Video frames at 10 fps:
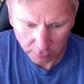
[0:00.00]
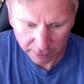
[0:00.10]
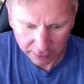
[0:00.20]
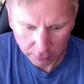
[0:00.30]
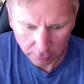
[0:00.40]

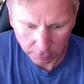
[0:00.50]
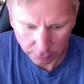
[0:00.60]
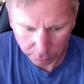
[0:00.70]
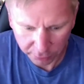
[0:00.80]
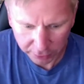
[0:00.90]
I know
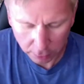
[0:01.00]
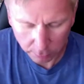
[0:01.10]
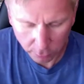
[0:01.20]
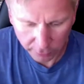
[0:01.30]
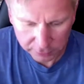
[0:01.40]
3 known
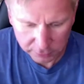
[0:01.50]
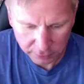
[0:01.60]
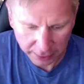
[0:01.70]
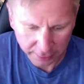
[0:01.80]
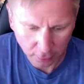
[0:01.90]
points
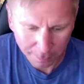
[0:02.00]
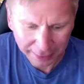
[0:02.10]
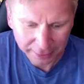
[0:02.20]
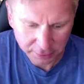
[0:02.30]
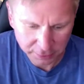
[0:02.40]
and I know
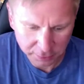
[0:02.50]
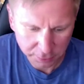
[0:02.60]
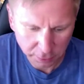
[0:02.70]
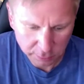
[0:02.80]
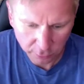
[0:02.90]
my distance
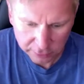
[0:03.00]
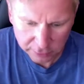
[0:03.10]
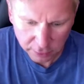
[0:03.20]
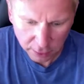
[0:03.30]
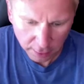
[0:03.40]
to those
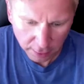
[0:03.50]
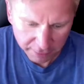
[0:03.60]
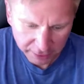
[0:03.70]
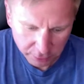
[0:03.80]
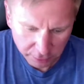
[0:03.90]
points, if
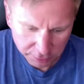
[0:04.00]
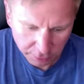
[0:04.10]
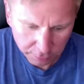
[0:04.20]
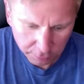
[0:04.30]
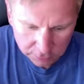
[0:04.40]
I draw
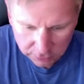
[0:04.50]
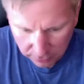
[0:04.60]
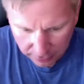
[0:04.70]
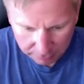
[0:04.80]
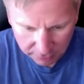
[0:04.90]
circles,
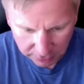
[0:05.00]
I'm